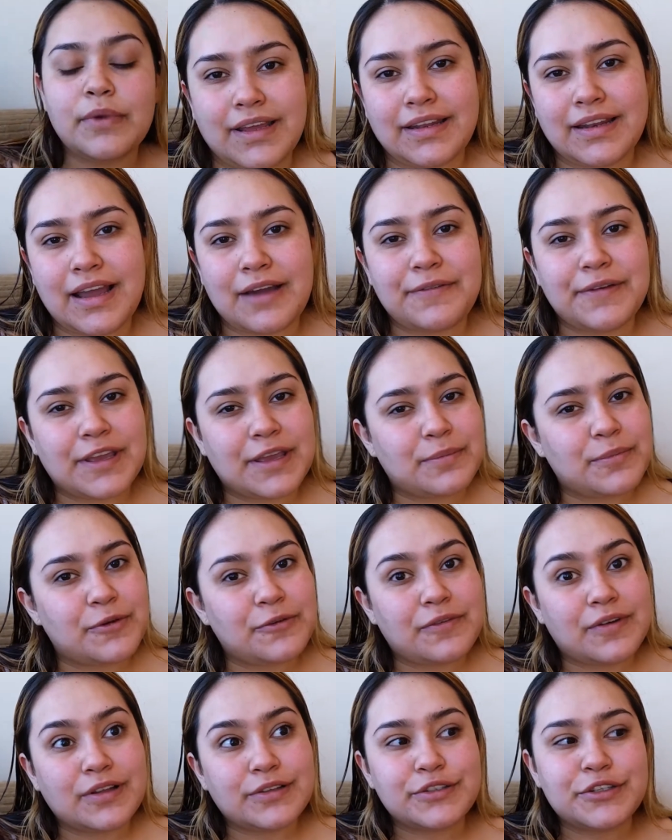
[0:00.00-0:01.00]
And now we can
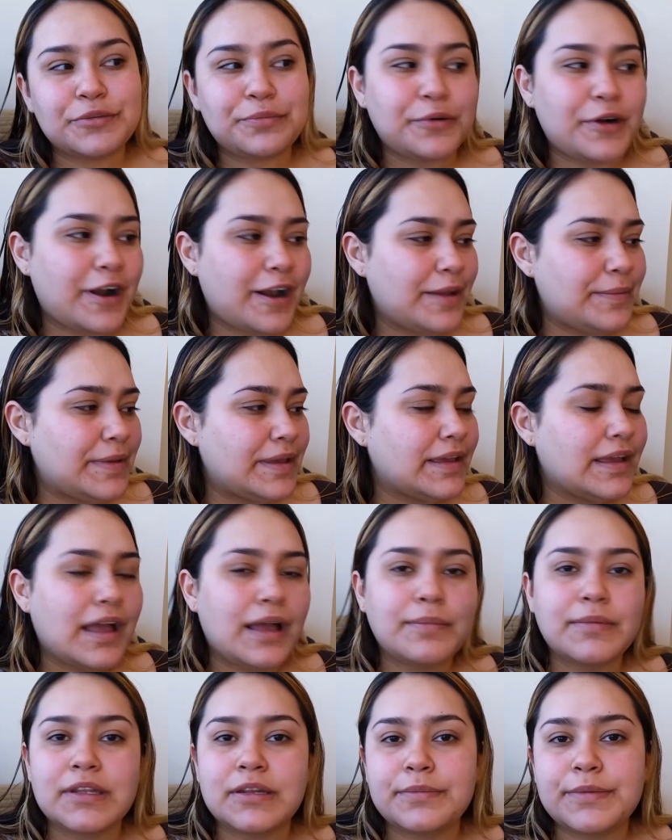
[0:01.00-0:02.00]
move on to priming.
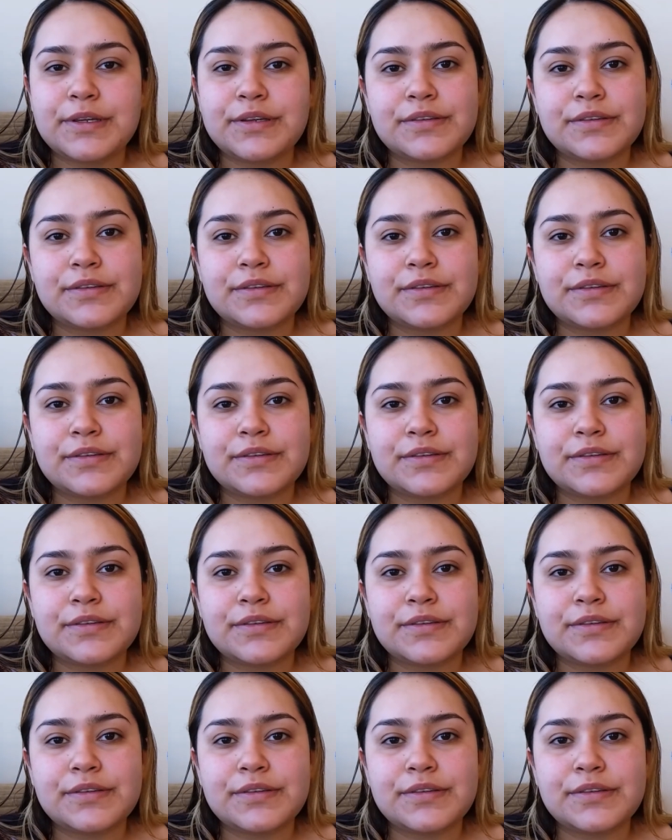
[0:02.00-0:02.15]
I'm going to be